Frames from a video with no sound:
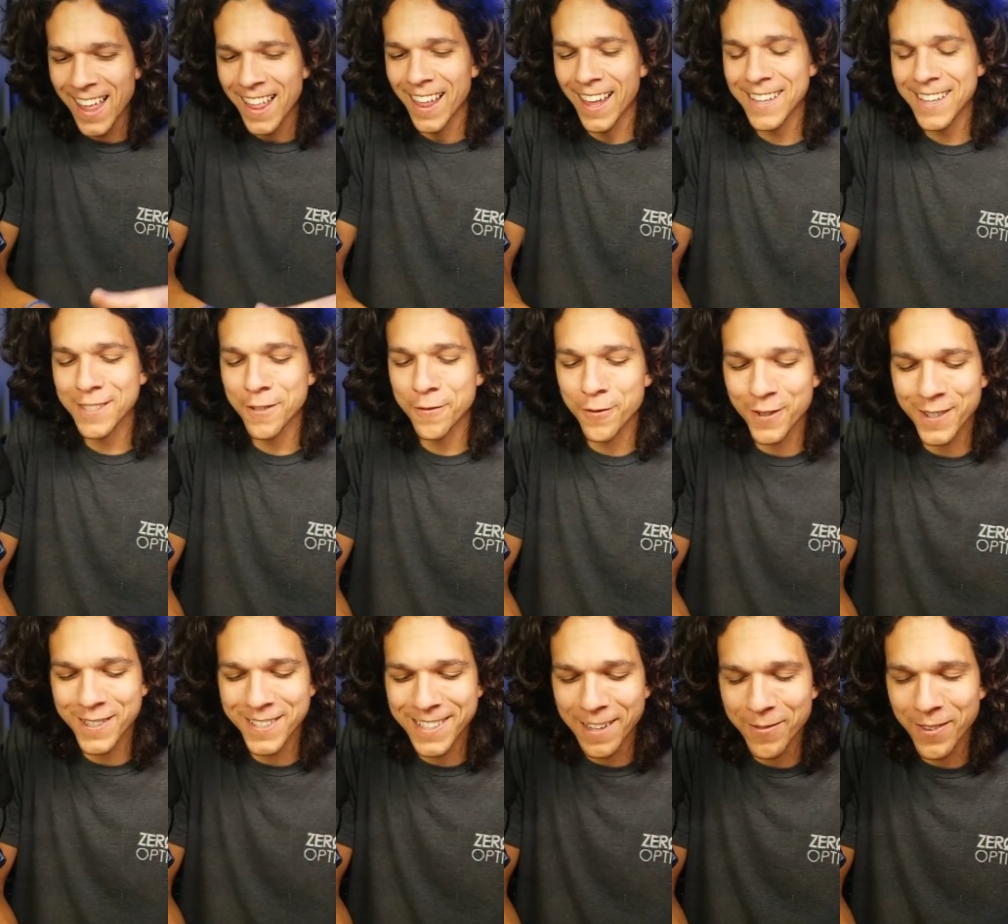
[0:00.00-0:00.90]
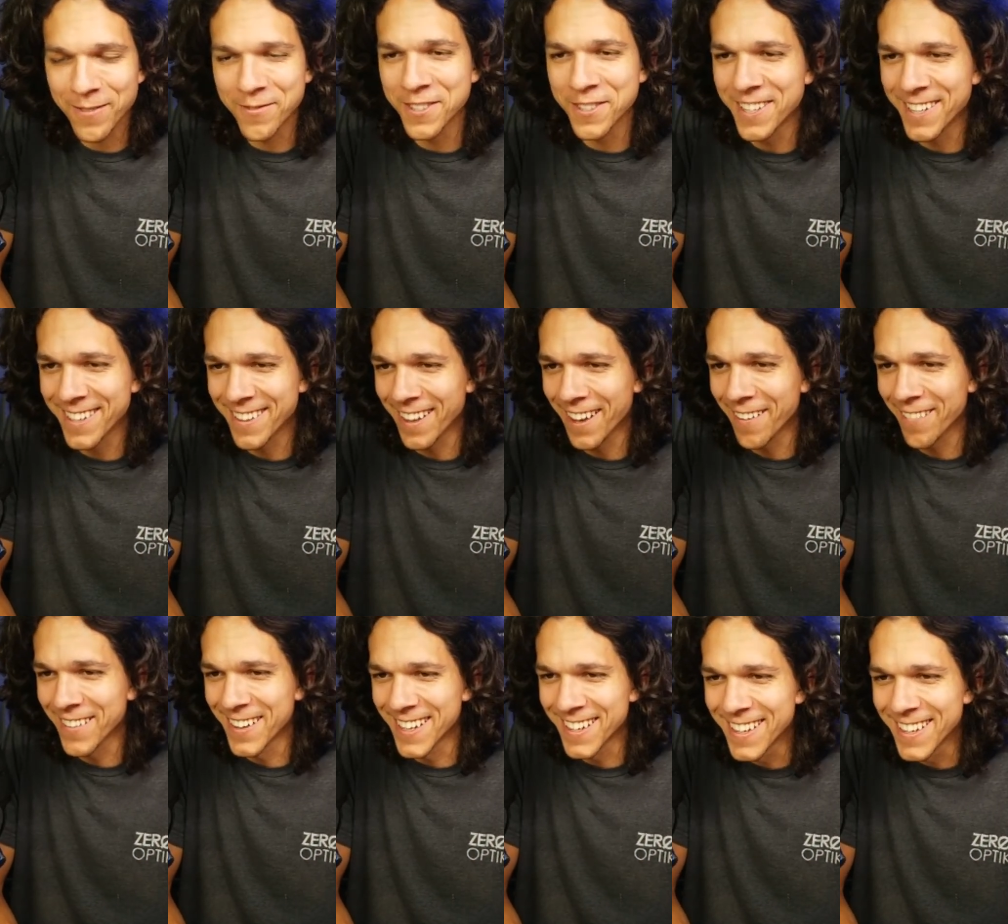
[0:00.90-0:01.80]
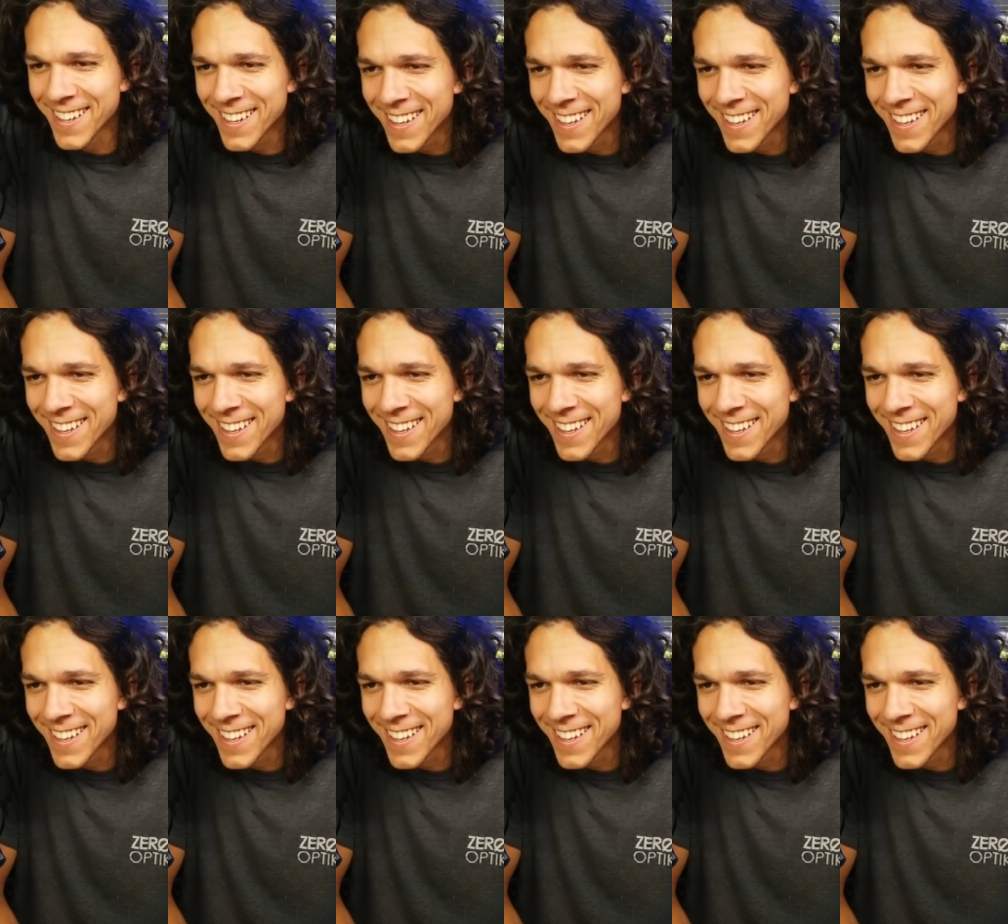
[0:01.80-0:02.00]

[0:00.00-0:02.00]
That's the first time I'm hearing that one.